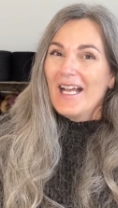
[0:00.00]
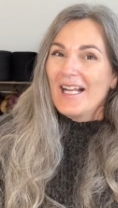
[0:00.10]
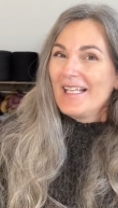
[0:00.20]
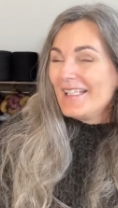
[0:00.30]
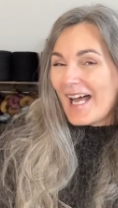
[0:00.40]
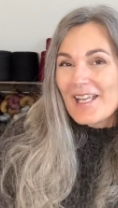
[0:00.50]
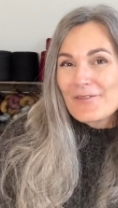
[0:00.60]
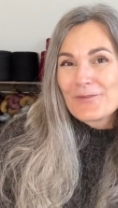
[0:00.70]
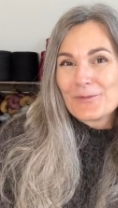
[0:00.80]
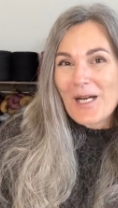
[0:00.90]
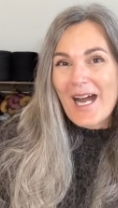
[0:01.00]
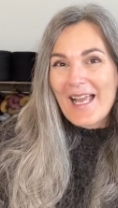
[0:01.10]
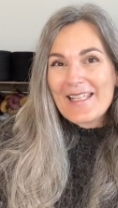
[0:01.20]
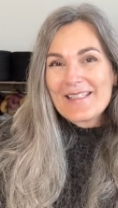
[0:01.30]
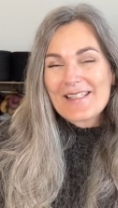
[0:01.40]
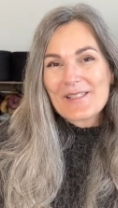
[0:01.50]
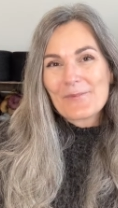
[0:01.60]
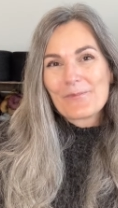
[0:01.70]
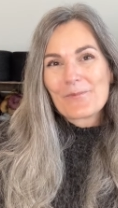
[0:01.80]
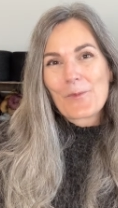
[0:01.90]
life-wise,
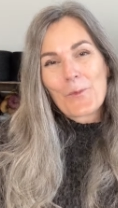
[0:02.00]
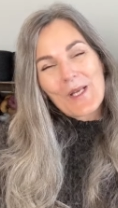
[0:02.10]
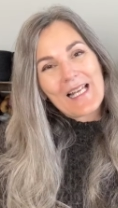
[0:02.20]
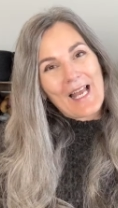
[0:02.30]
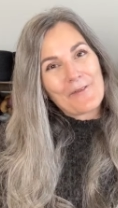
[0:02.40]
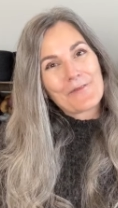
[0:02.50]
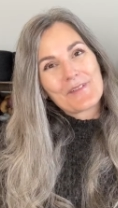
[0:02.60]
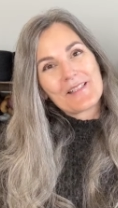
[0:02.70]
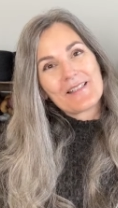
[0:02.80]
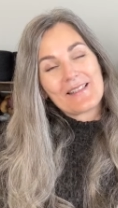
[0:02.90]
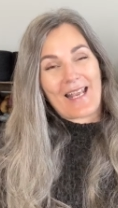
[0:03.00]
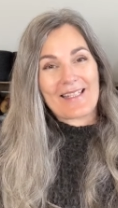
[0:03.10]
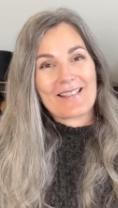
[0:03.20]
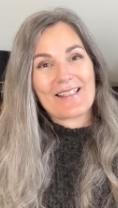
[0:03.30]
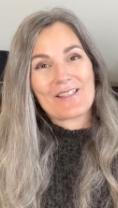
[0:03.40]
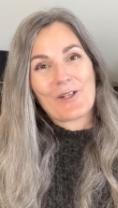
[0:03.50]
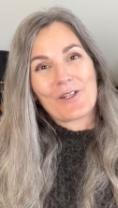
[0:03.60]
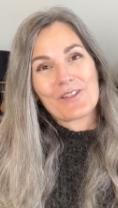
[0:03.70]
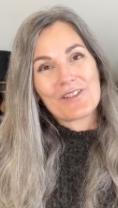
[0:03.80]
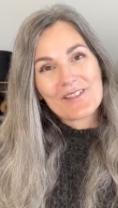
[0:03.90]
we left Texas
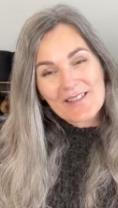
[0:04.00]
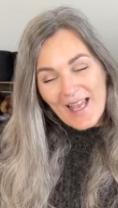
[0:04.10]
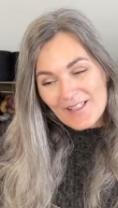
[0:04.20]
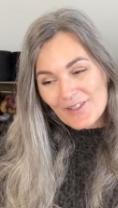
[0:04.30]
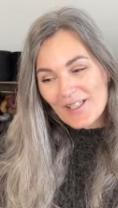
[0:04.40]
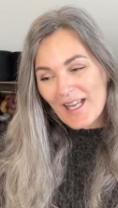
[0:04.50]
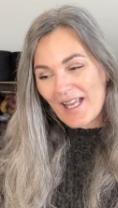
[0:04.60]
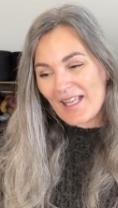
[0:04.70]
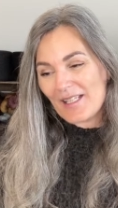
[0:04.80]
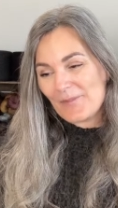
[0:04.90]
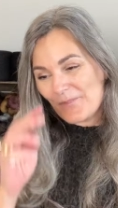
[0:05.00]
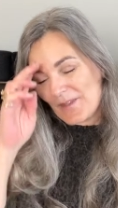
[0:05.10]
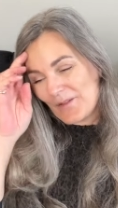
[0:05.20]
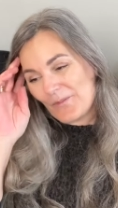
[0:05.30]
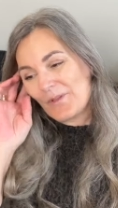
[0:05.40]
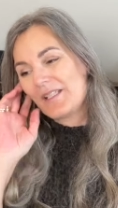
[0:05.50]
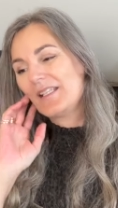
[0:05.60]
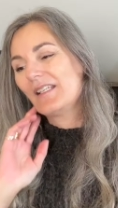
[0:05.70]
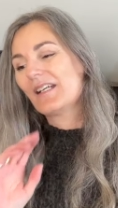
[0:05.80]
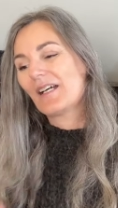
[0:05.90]
on Saturday.
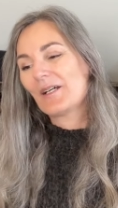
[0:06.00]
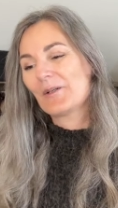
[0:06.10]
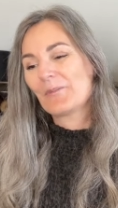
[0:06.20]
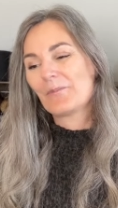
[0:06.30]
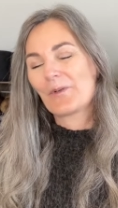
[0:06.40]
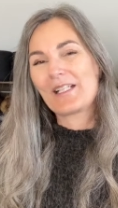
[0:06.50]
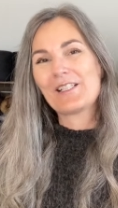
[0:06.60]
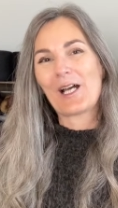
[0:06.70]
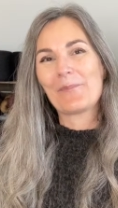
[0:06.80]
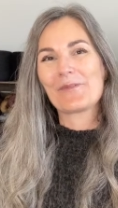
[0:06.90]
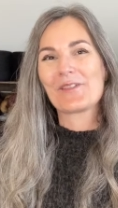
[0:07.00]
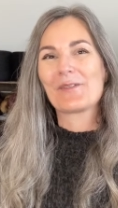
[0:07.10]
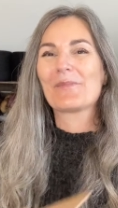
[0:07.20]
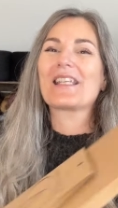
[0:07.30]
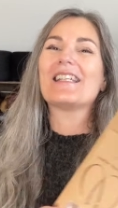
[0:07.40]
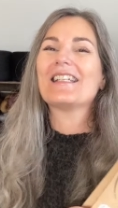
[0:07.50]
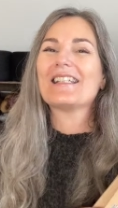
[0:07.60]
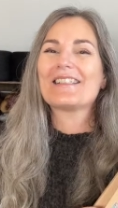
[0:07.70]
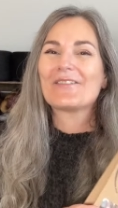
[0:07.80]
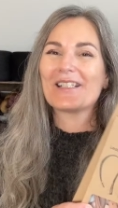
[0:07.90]
We um, went up to the
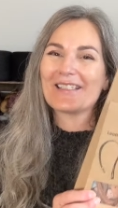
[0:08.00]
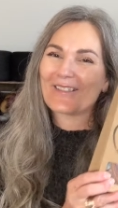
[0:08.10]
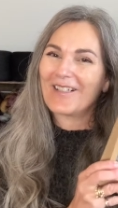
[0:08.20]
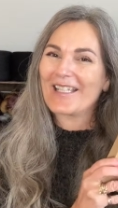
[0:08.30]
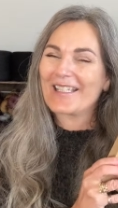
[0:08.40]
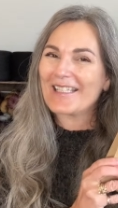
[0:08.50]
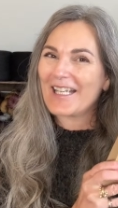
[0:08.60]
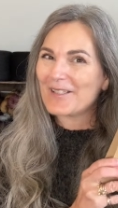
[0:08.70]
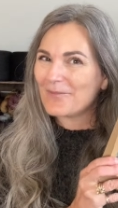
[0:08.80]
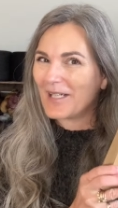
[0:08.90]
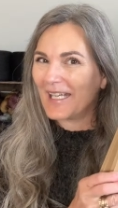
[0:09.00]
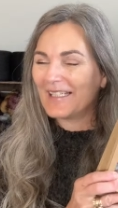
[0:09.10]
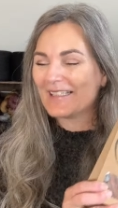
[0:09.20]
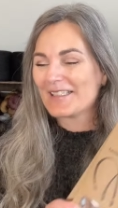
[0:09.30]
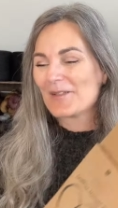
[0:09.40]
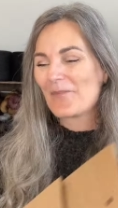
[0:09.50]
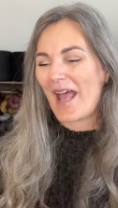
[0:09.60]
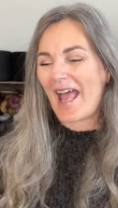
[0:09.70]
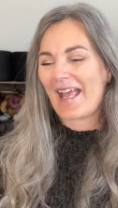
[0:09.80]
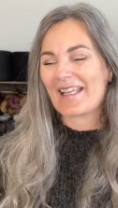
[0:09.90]
McKinney so I could get my linen
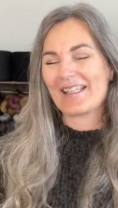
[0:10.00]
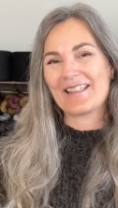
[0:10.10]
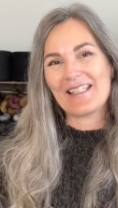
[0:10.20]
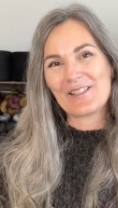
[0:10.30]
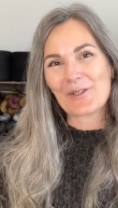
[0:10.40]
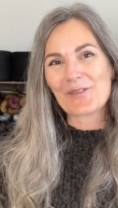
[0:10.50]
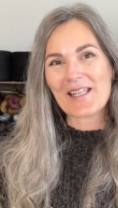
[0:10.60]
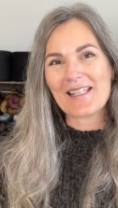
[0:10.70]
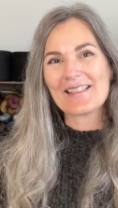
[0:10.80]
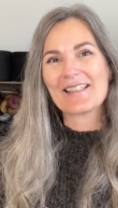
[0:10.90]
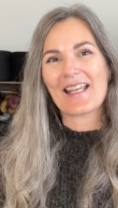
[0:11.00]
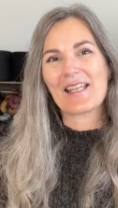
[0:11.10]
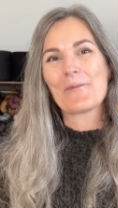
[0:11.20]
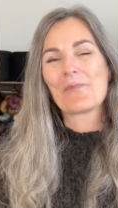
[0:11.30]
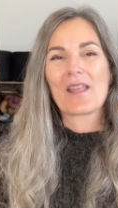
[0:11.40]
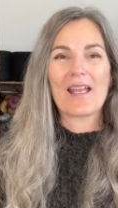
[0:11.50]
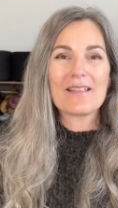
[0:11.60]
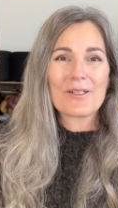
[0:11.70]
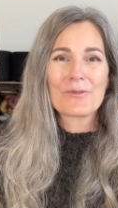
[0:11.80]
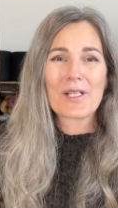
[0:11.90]
bag and the Ito Sensai. And
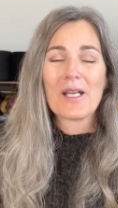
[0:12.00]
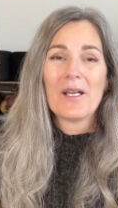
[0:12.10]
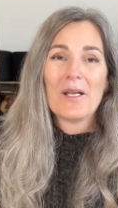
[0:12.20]
then we